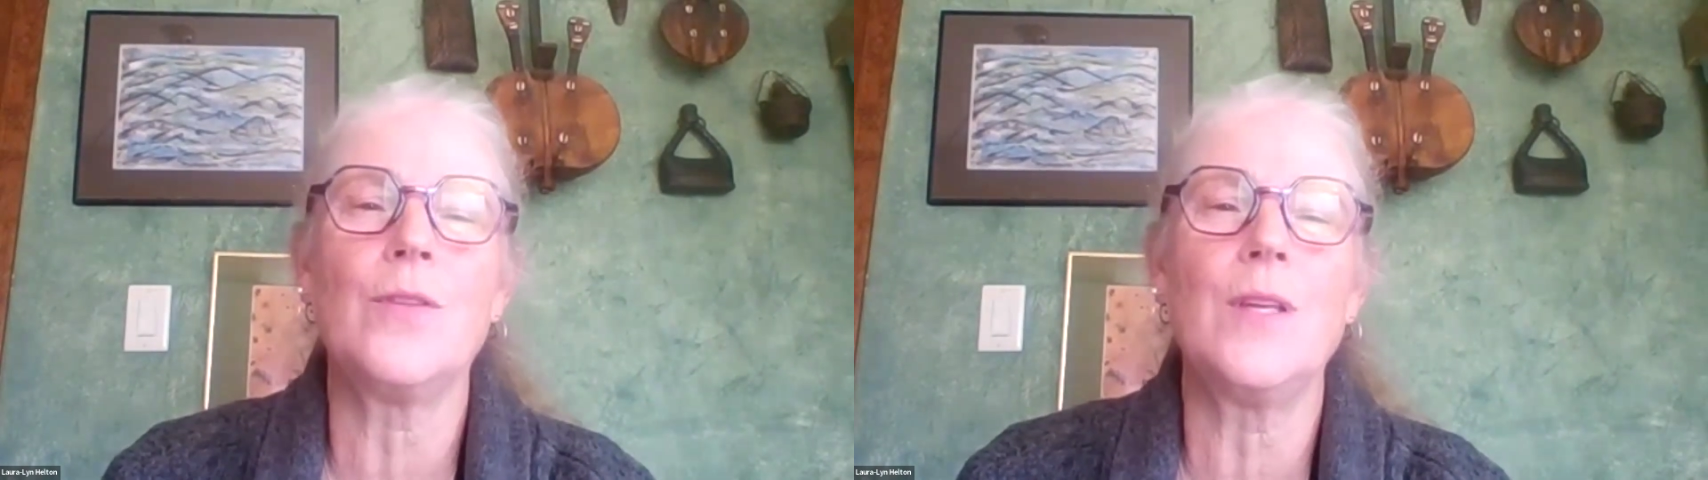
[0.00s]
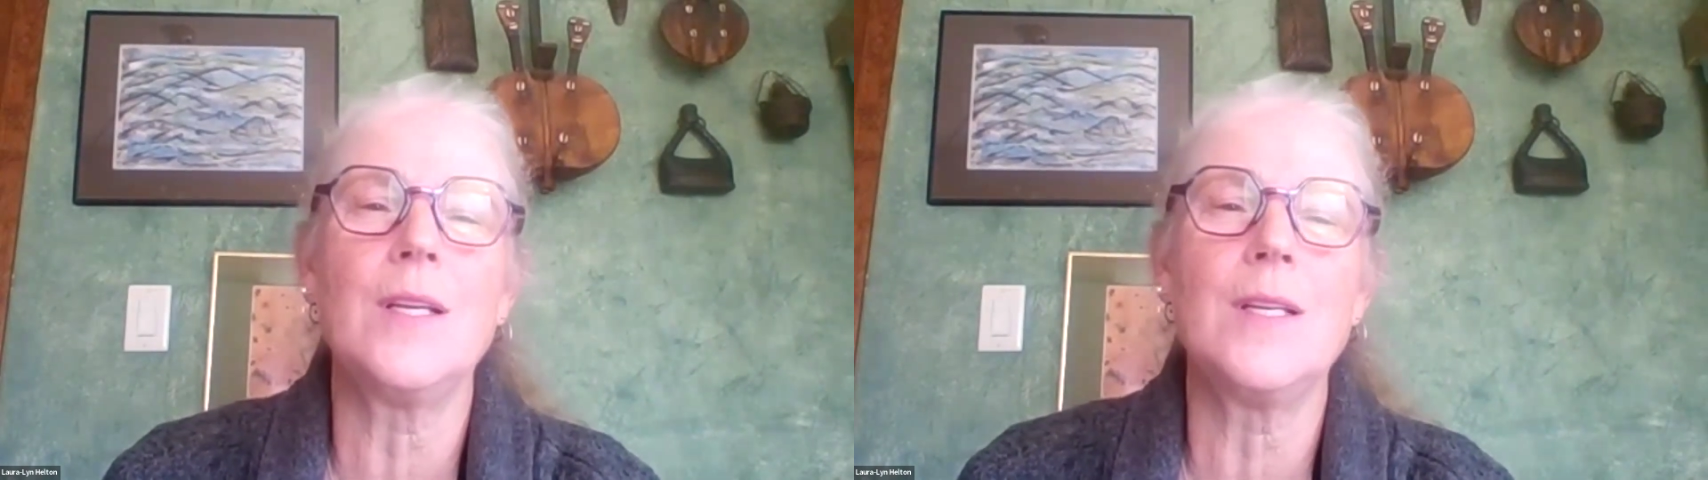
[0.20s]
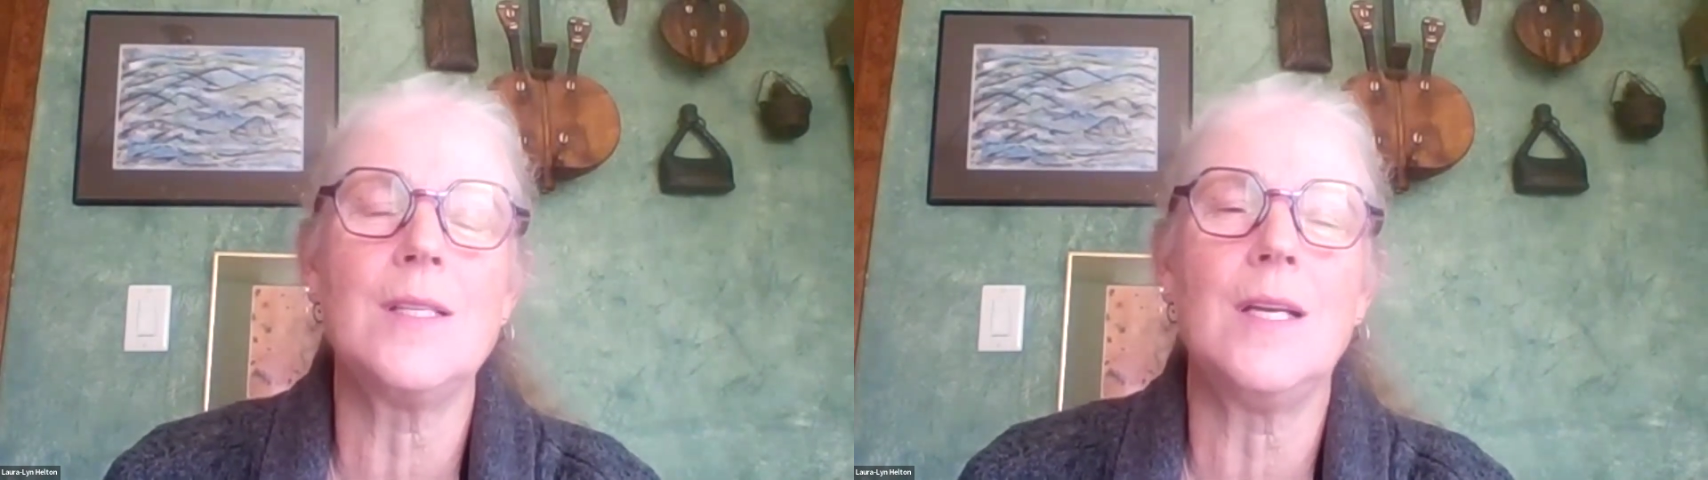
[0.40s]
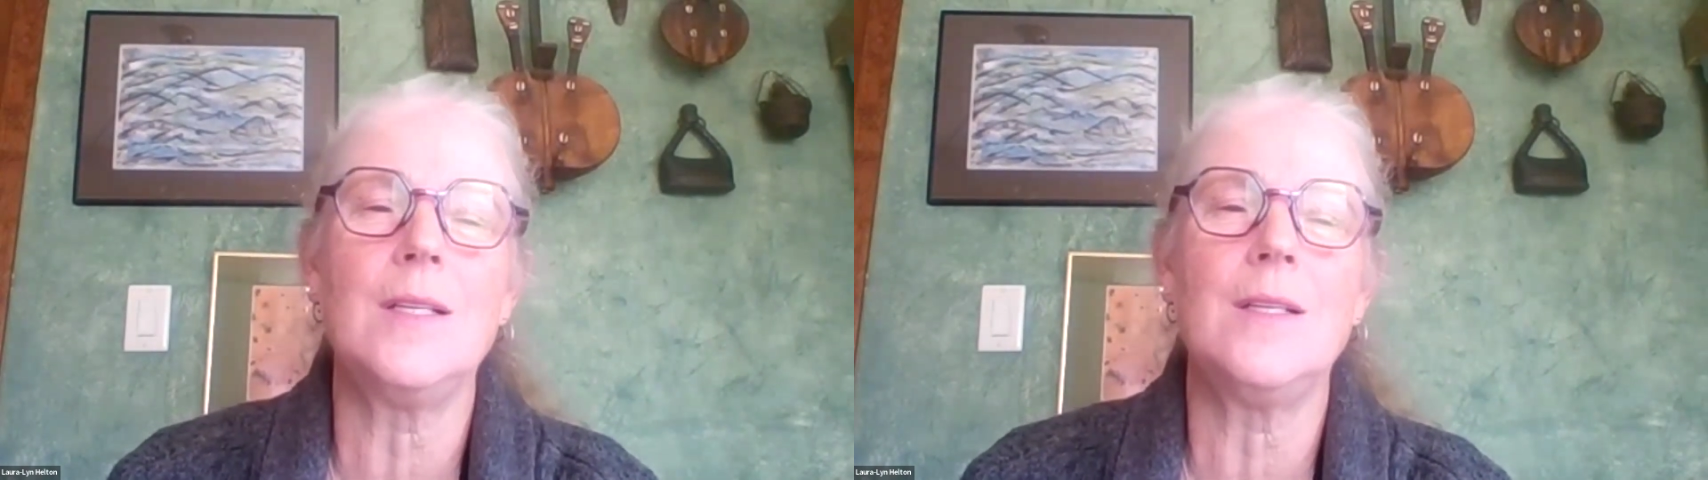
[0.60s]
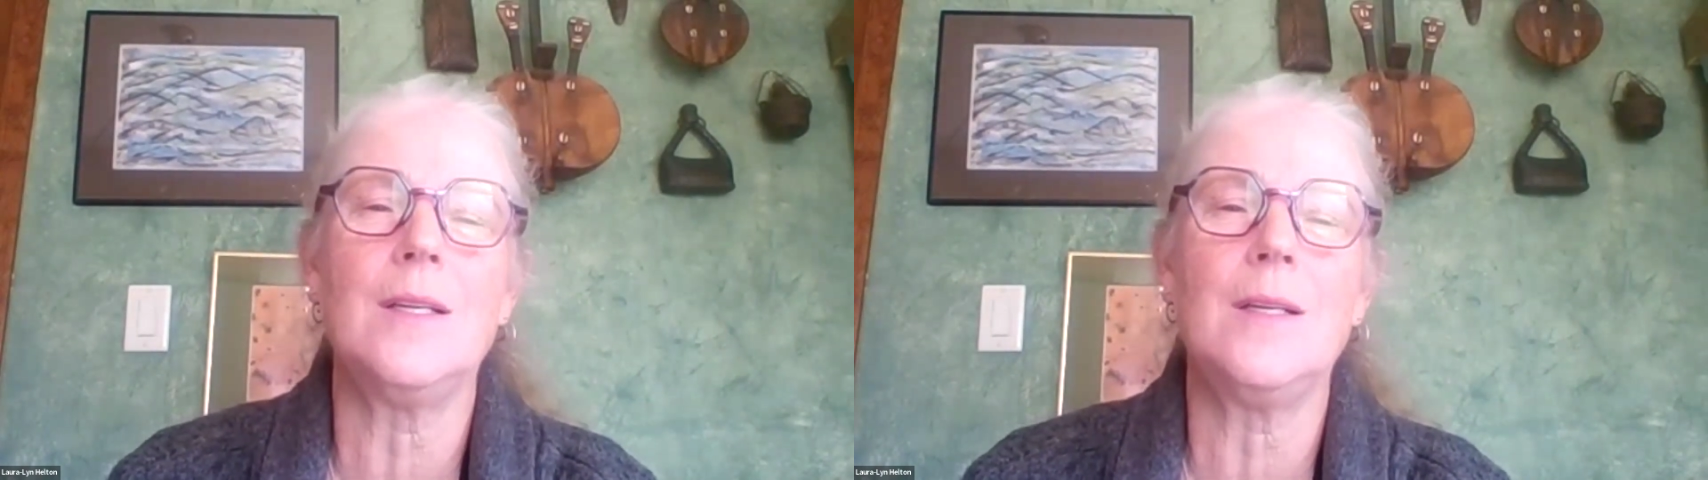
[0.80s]
things
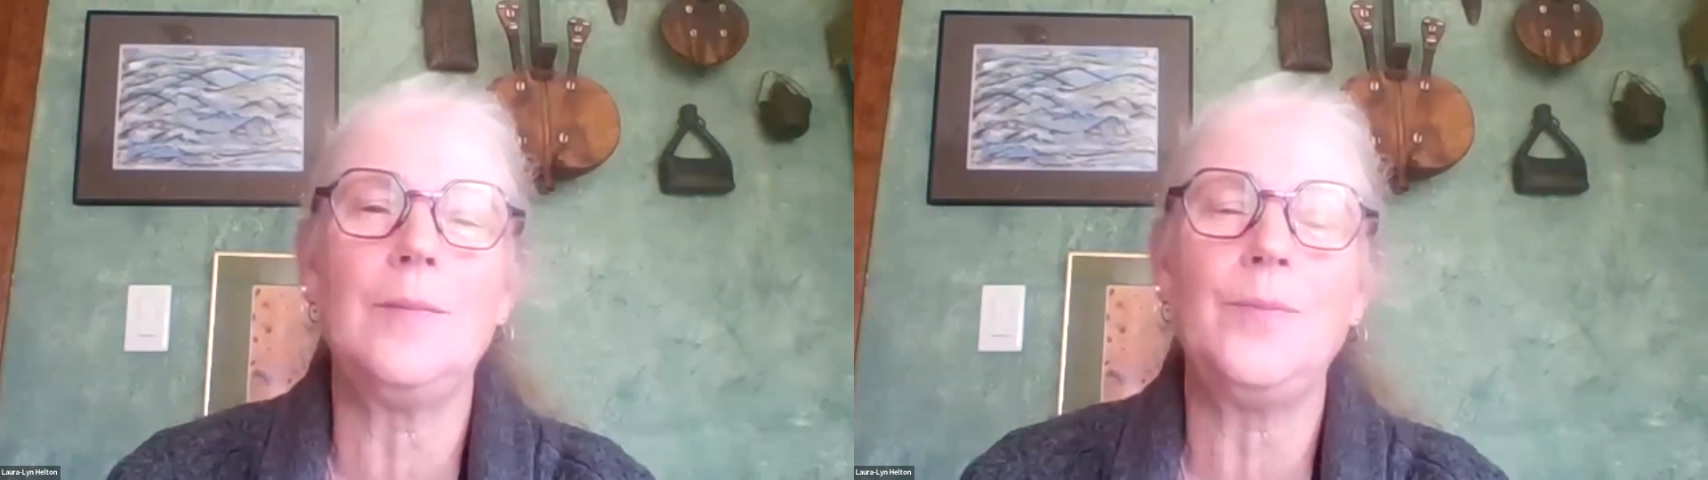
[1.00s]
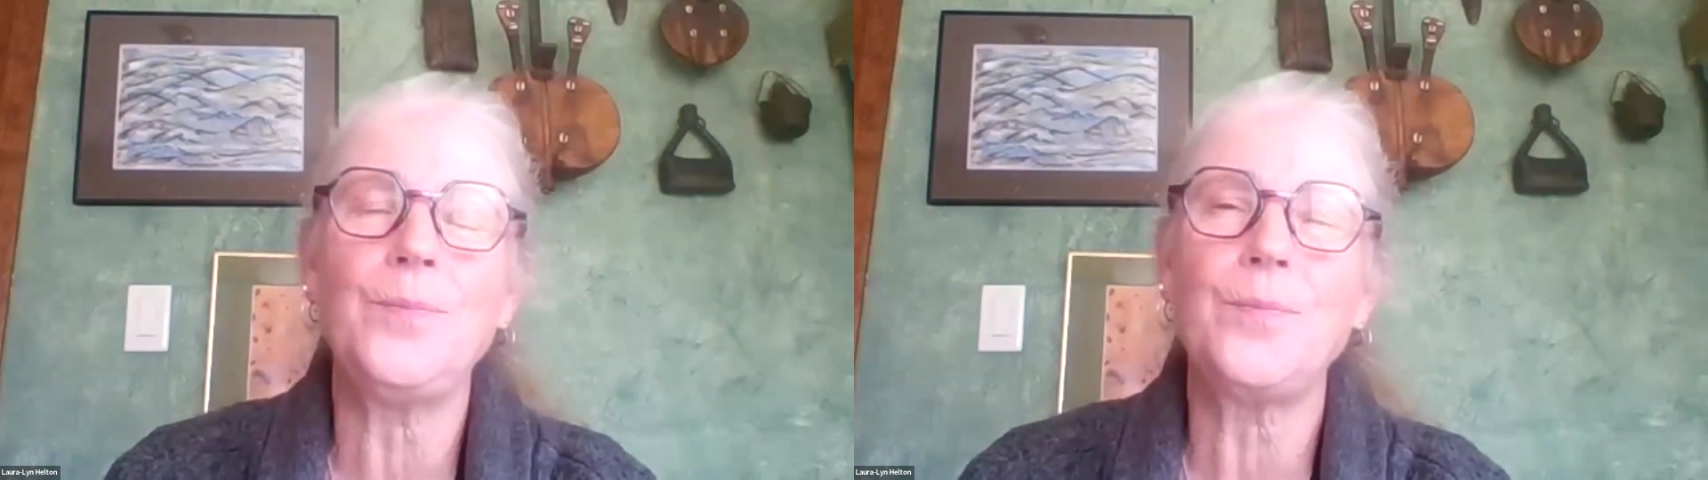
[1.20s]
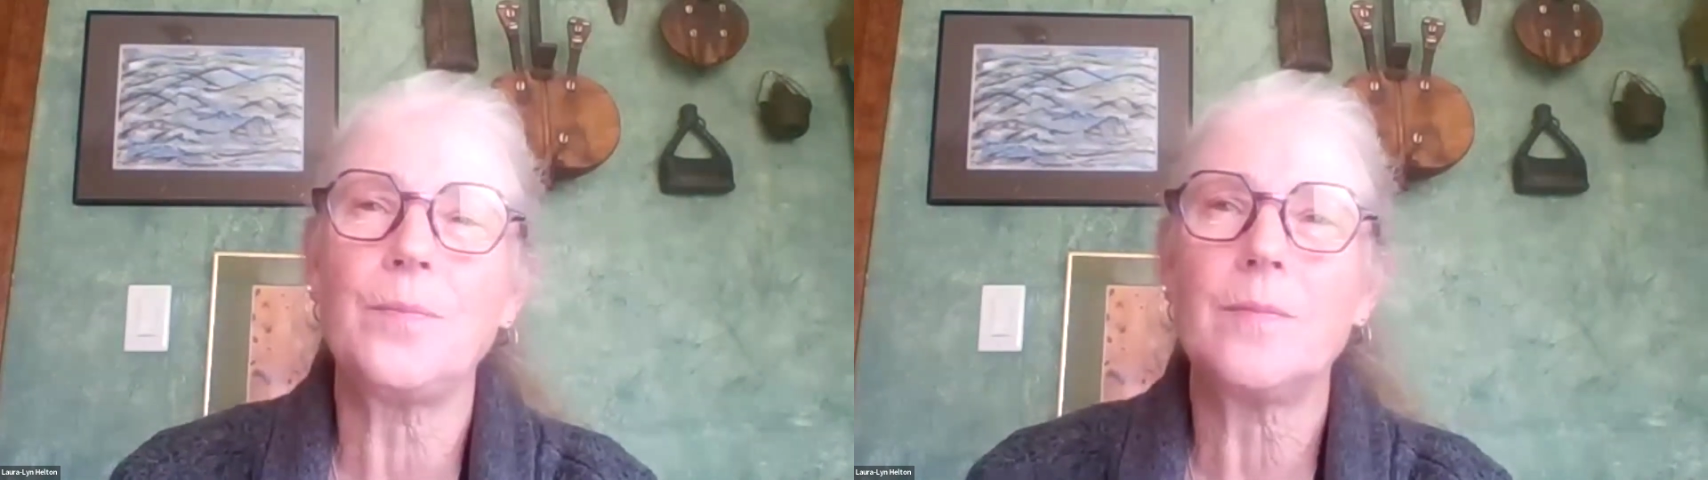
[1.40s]
that um,